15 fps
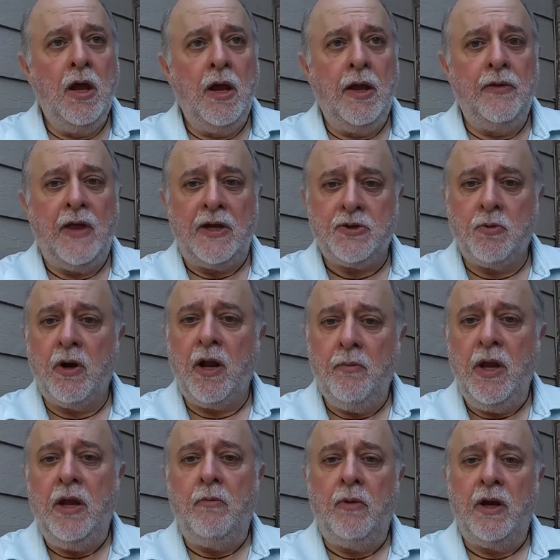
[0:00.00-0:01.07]
And that's what I
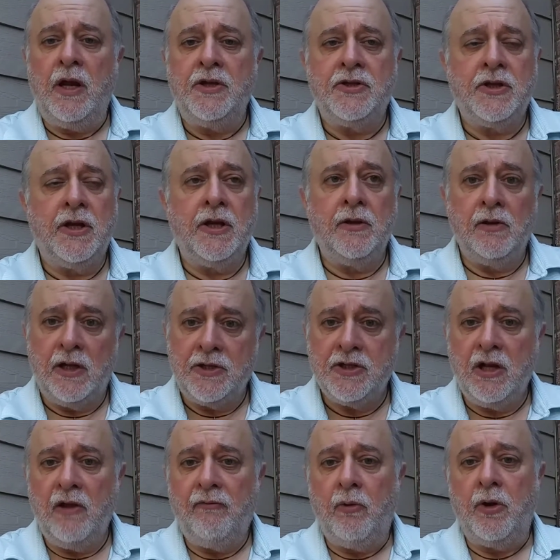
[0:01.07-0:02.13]
mean when I say
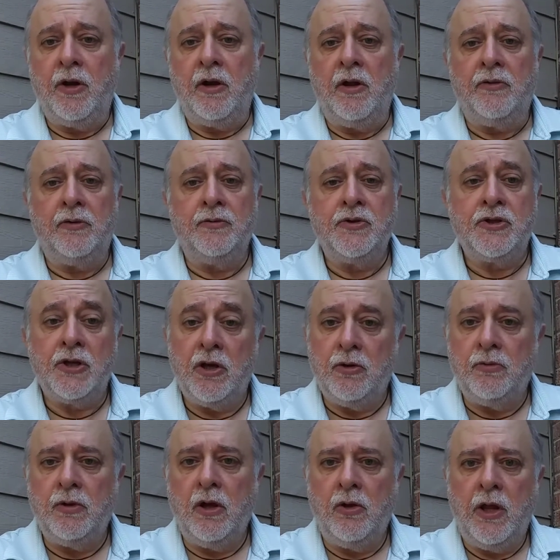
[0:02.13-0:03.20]
let's love one another.
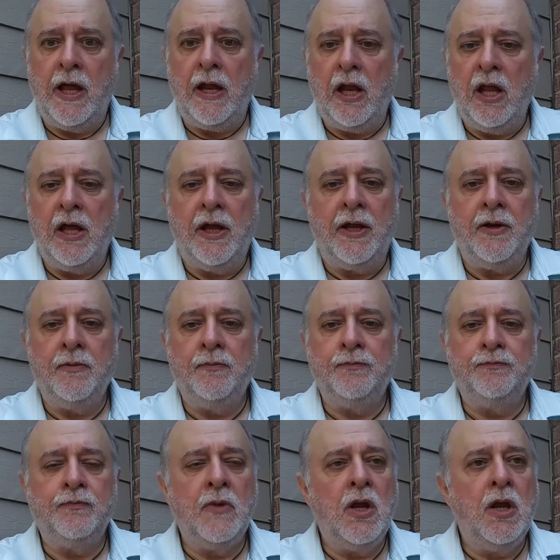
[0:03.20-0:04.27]
So, on that line,
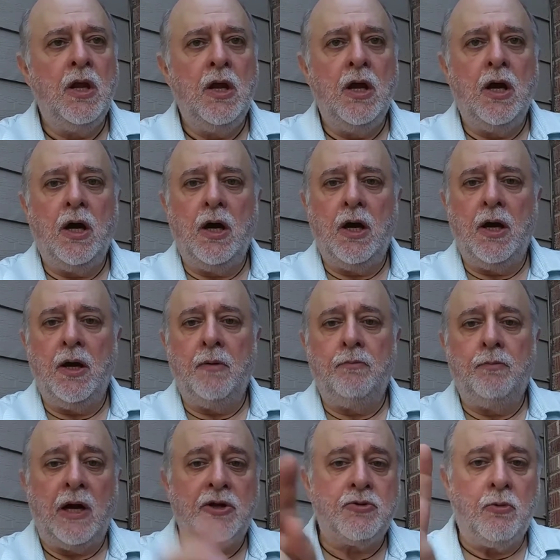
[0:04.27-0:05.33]

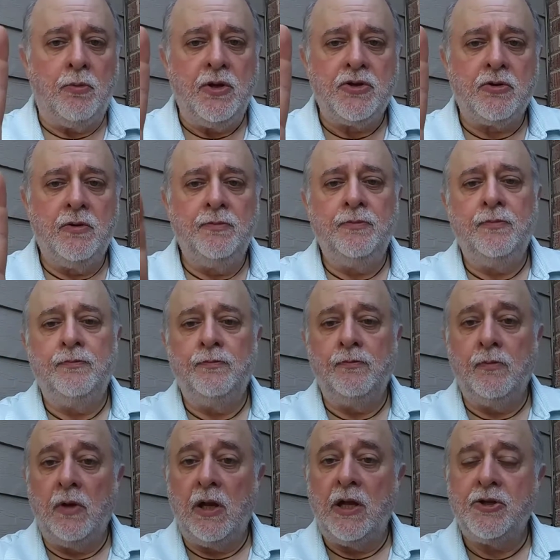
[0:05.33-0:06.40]
Pax Vobiscum,
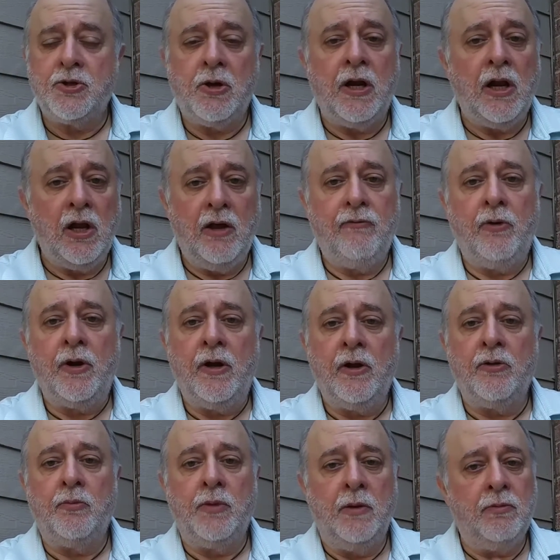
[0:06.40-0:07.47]
let's try to love one
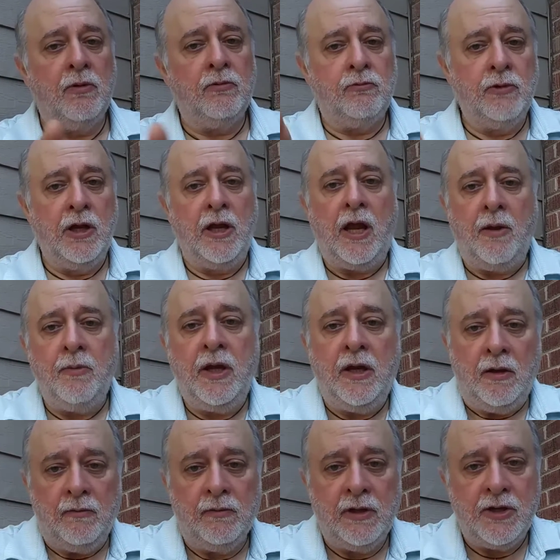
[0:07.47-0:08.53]
another, people. Really, I mean
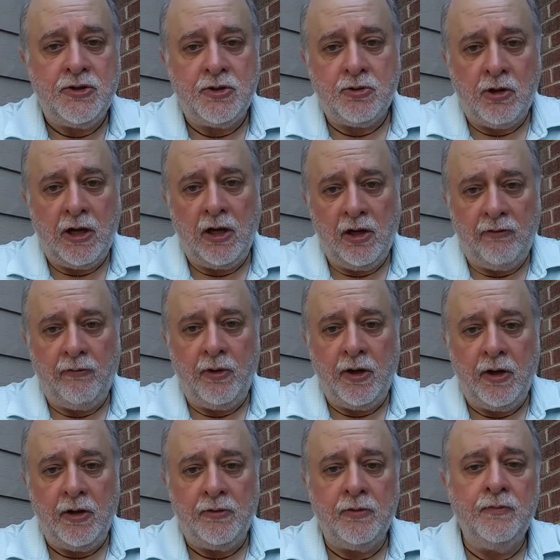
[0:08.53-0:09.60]
it. Let's try to love one
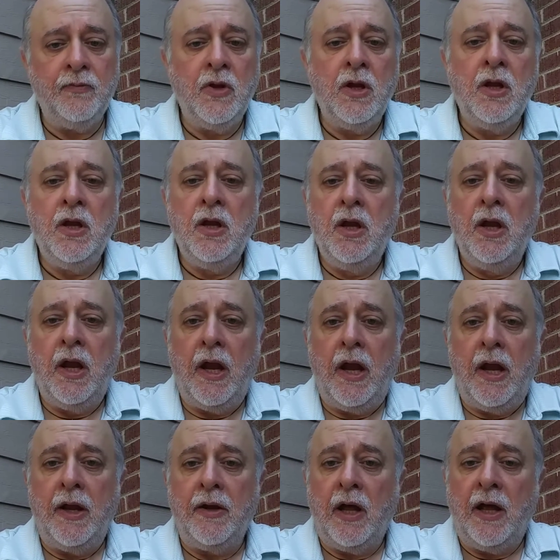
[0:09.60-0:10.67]
another.
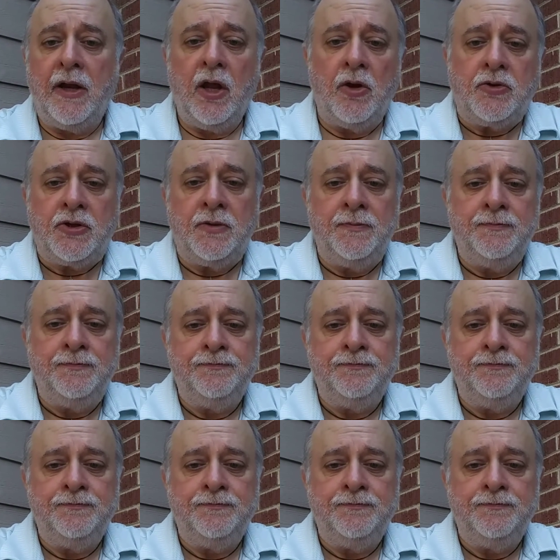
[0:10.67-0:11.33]
And adios.